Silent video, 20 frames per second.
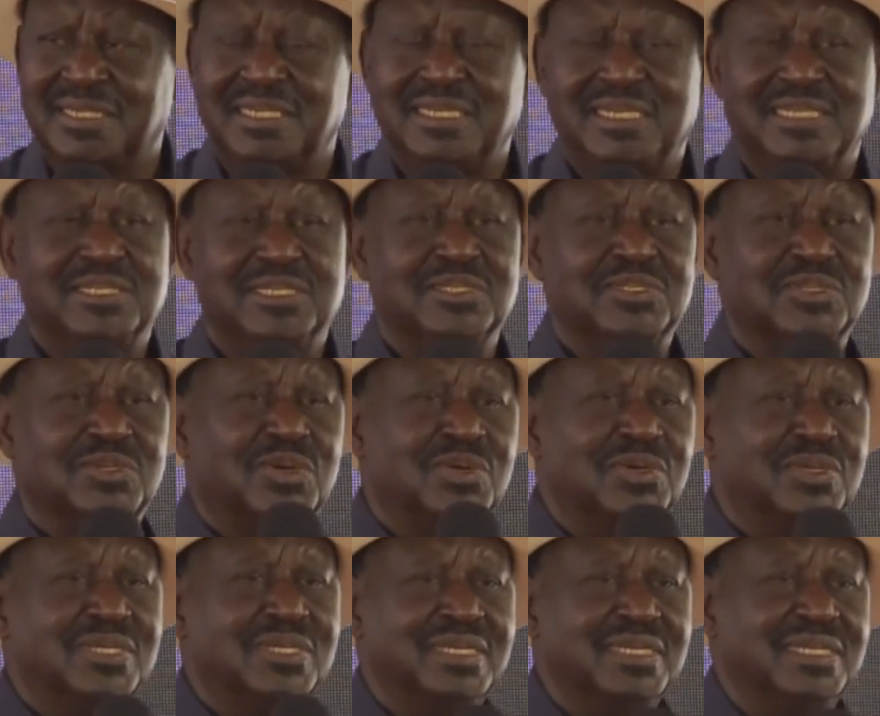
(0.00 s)
It is
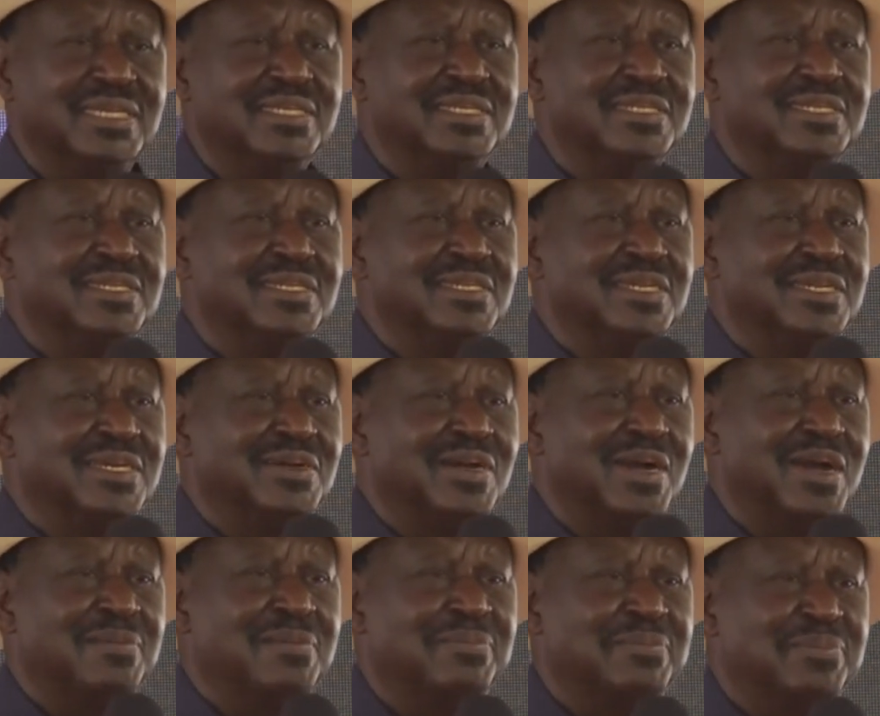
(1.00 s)
only
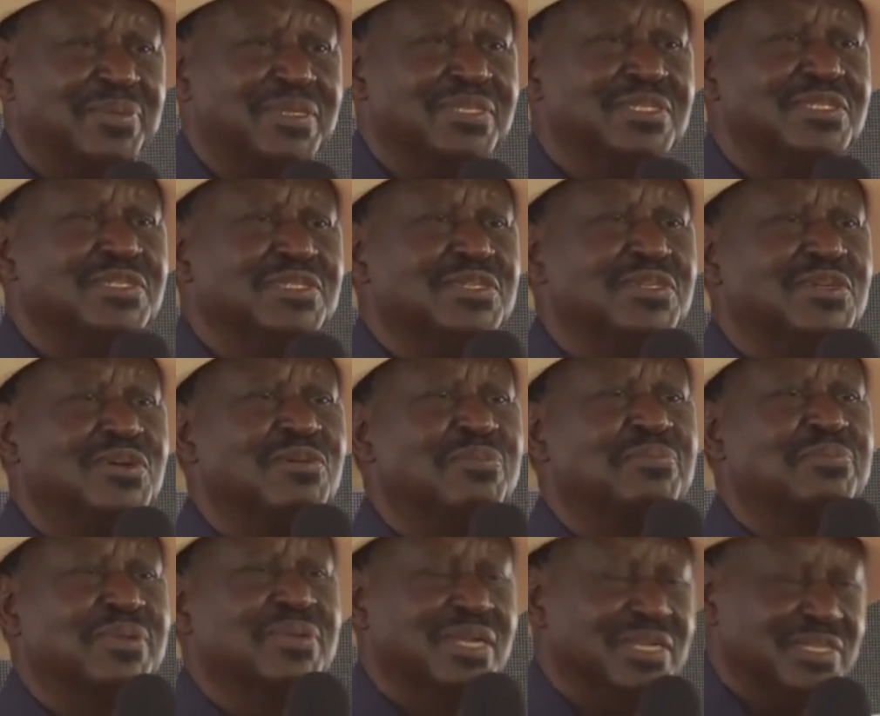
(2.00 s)
a prince
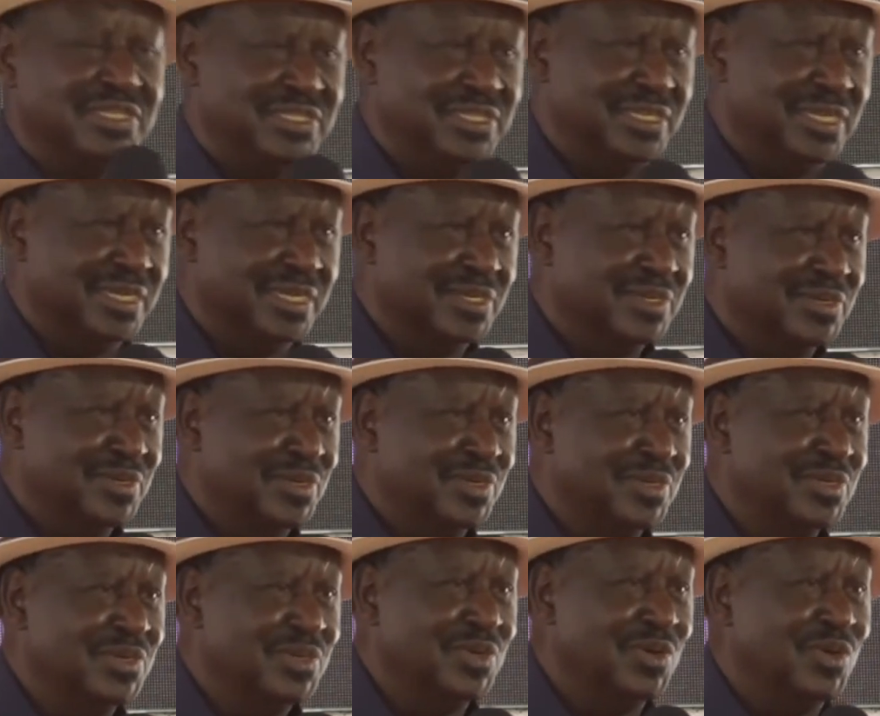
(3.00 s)
of Prussia
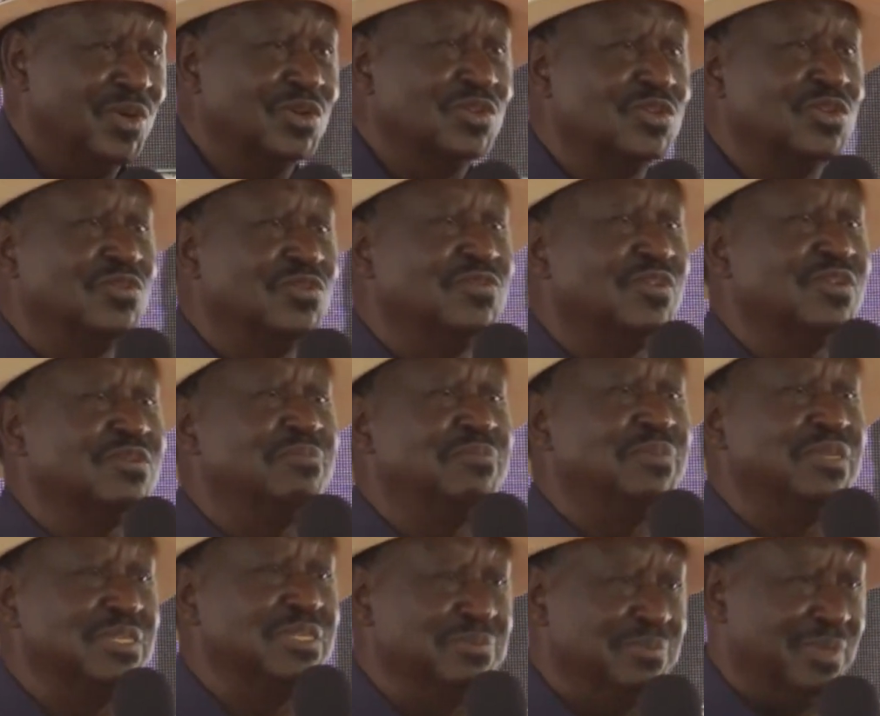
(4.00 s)
called Otto von
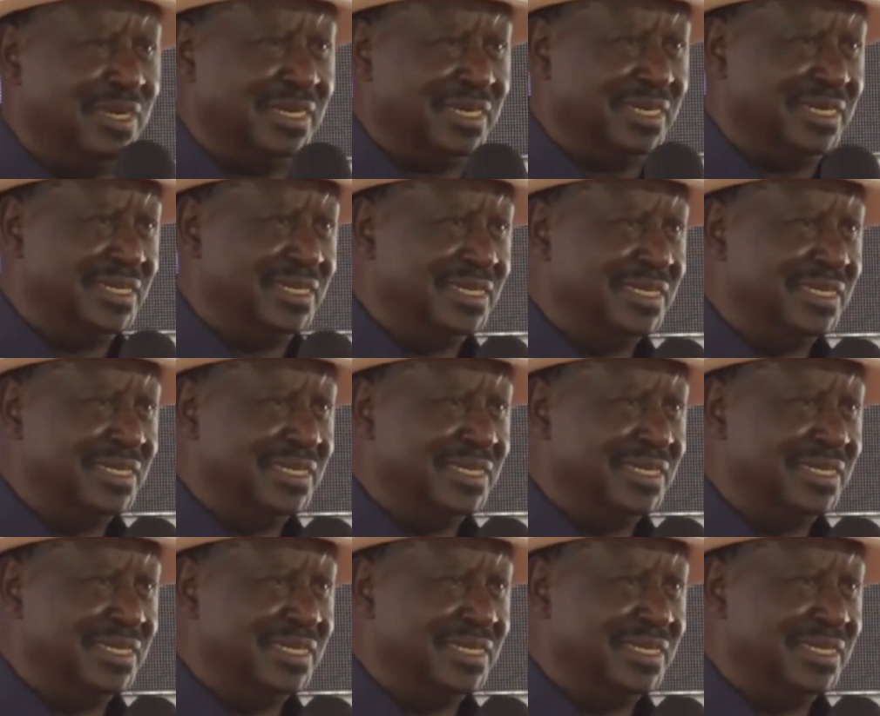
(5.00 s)
Bismarck